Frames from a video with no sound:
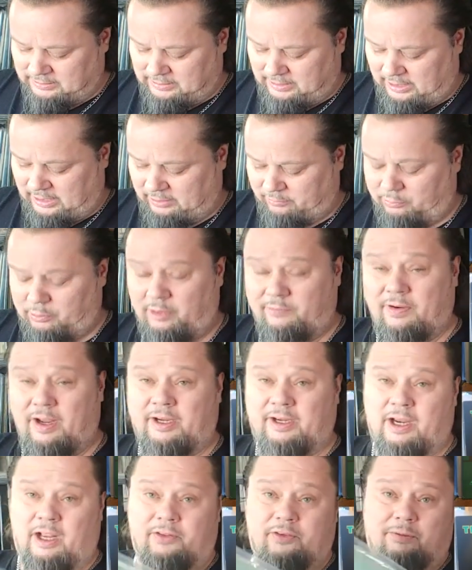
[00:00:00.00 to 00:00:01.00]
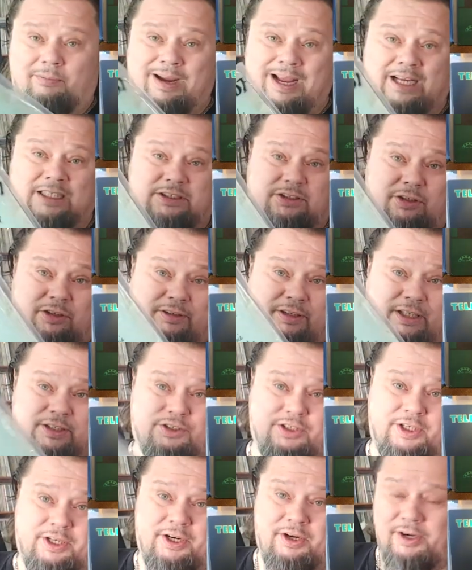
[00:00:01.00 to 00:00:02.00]
and Rudy Van Gelder mastered and
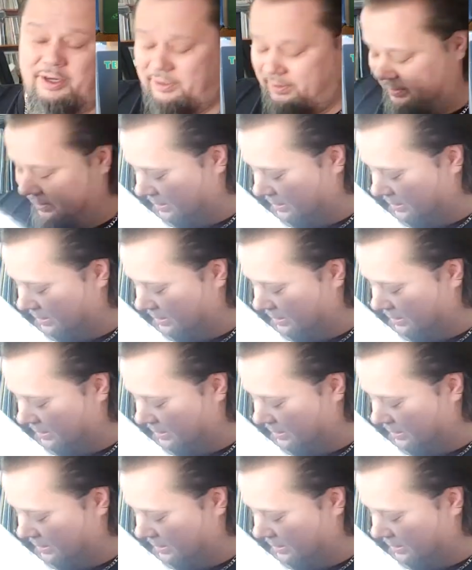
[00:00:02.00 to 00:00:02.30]
engineered it.